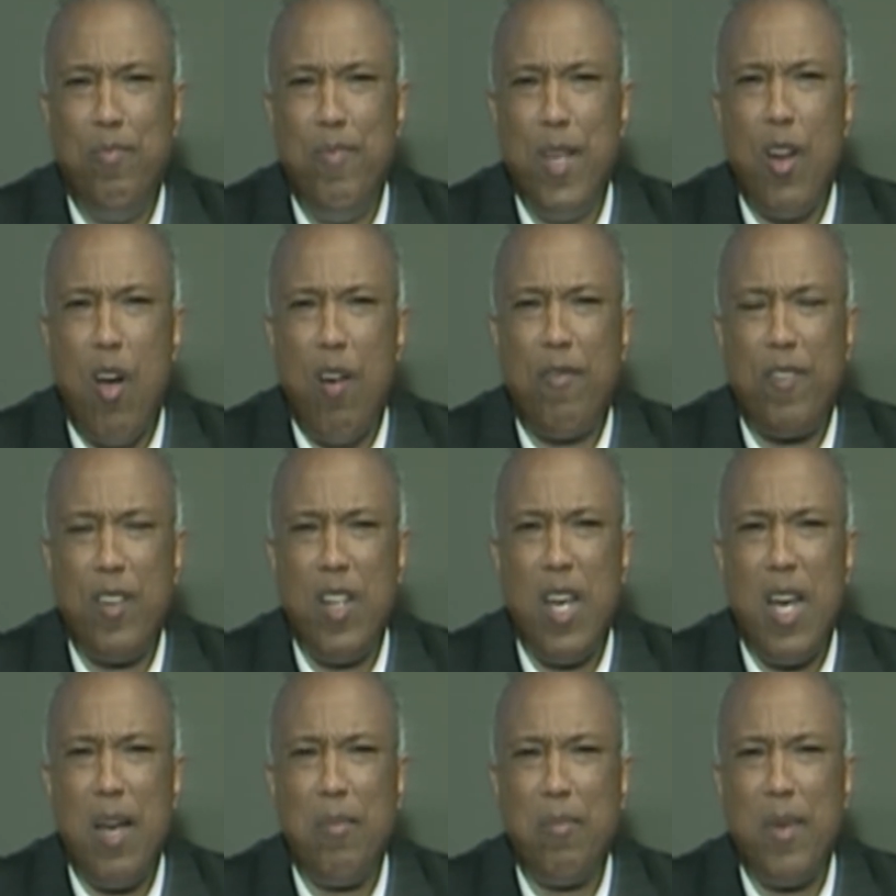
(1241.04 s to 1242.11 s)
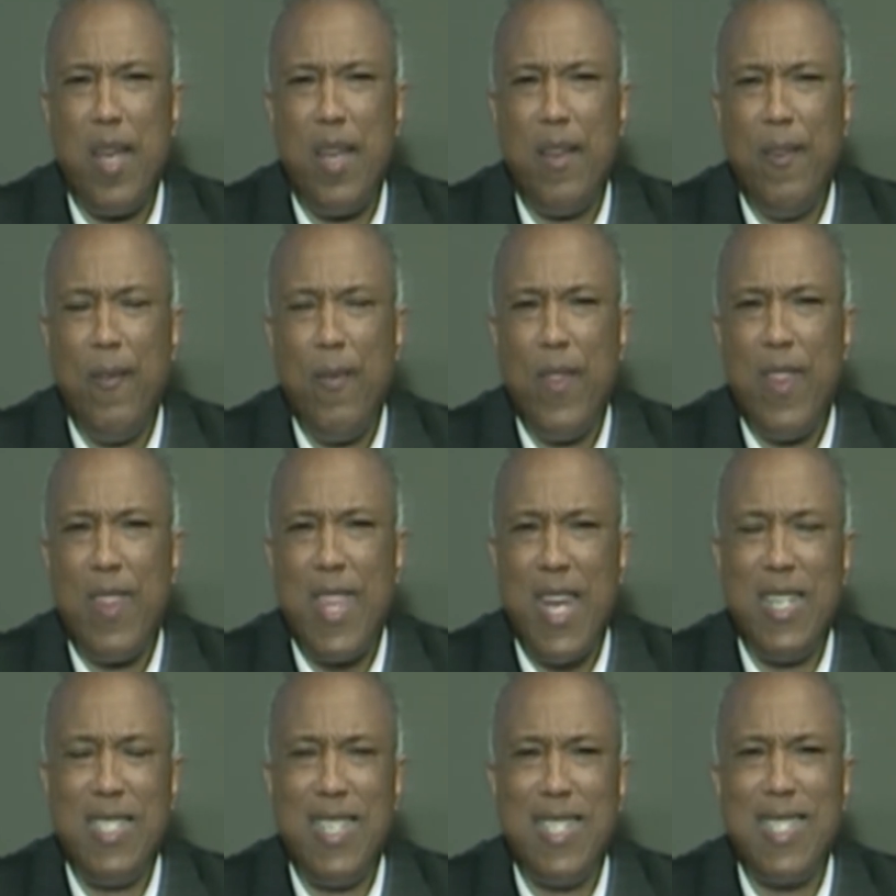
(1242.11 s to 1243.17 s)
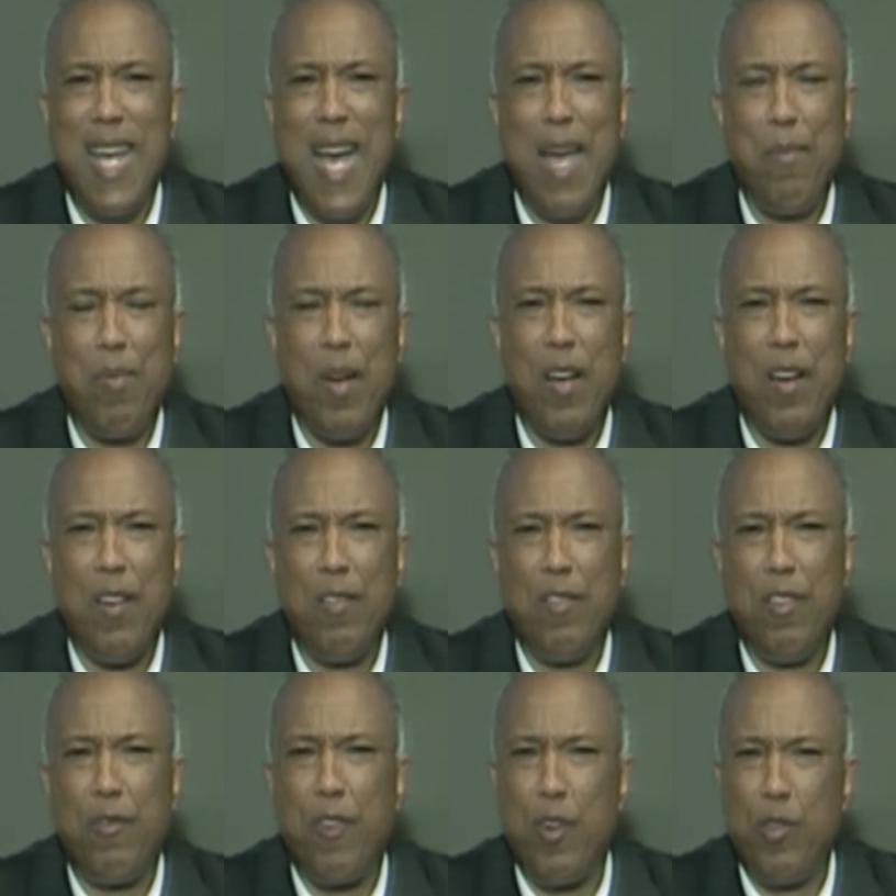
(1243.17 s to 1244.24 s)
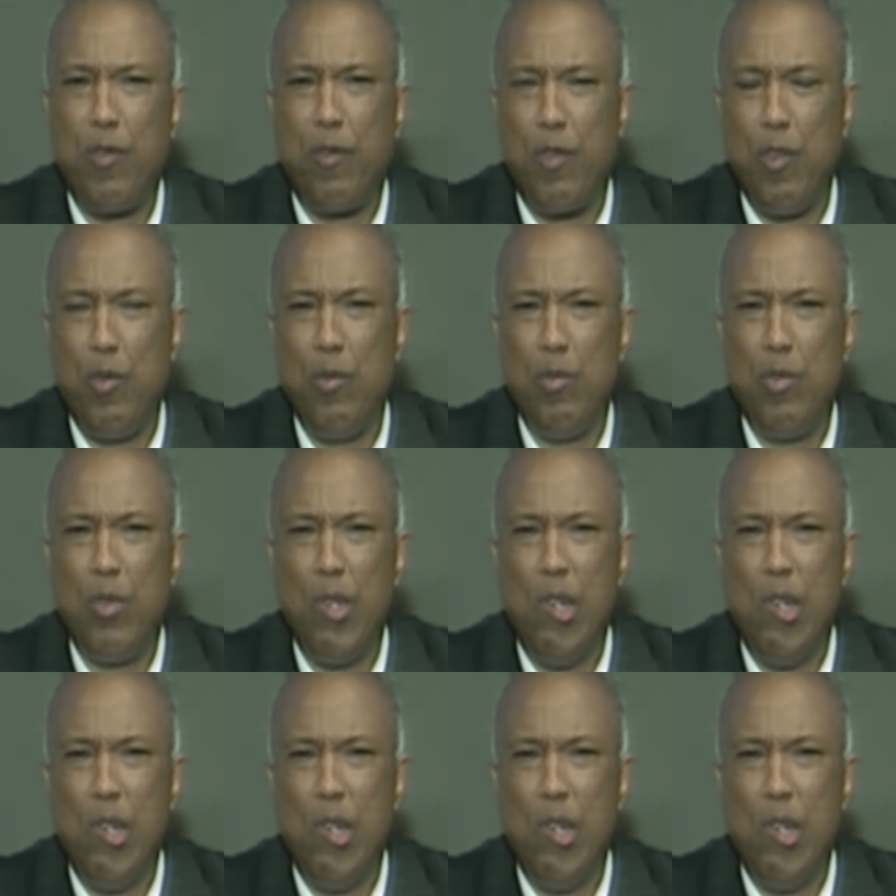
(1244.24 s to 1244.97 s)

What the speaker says: been offered up." That is the type of the first fruits.